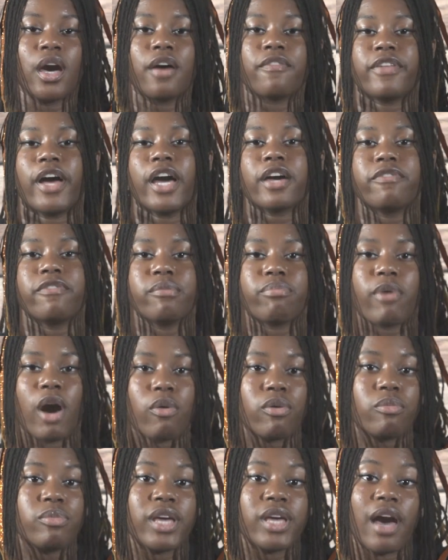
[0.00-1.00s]
Flag football
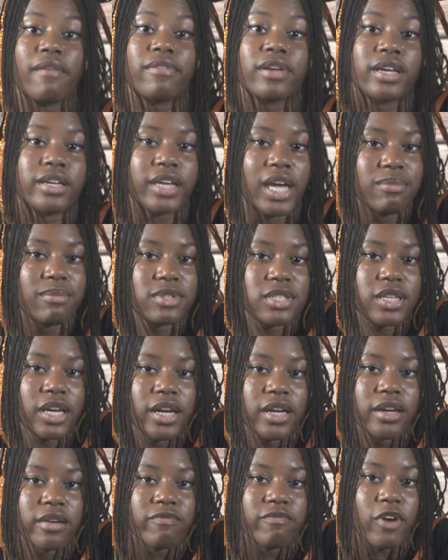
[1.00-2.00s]
will be having a game
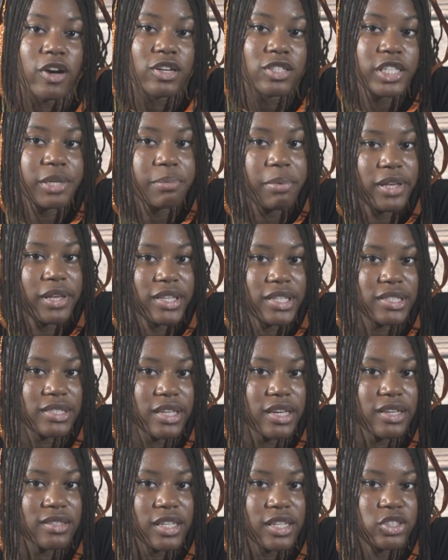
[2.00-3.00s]
today. Varsity plays at
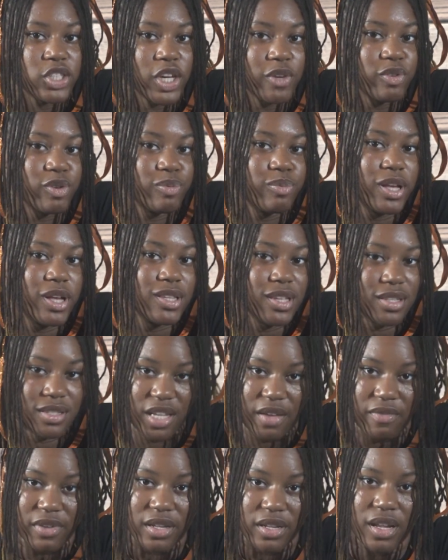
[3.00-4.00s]
6 and JV plays at
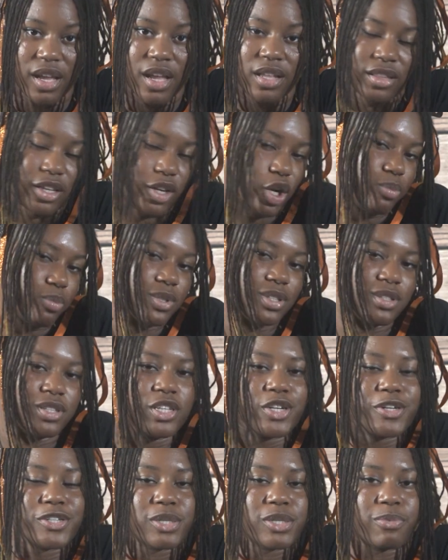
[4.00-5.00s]
7. They hope to see
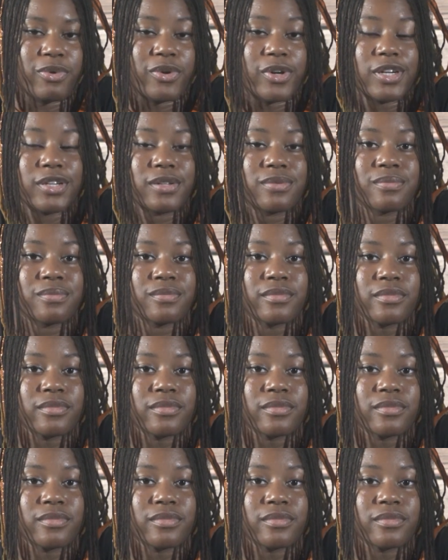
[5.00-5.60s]
your support.